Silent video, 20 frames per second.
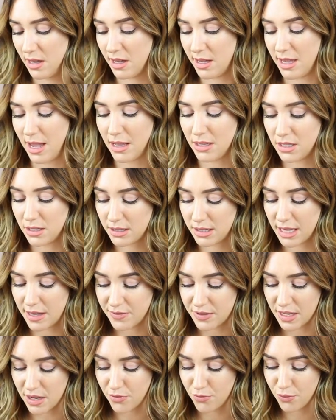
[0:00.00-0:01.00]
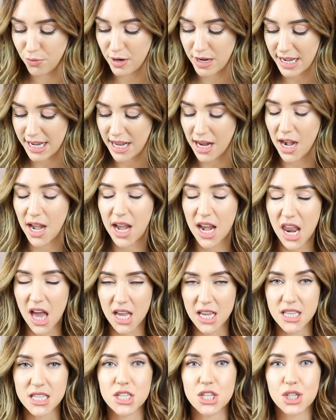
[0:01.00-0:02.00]
Yeah, it just gives a really
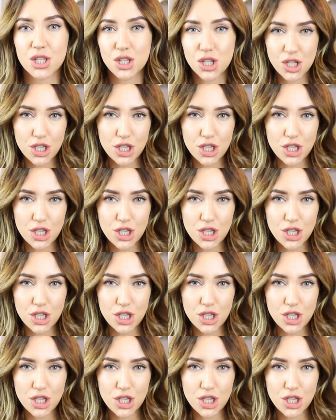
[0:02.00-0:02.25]
light,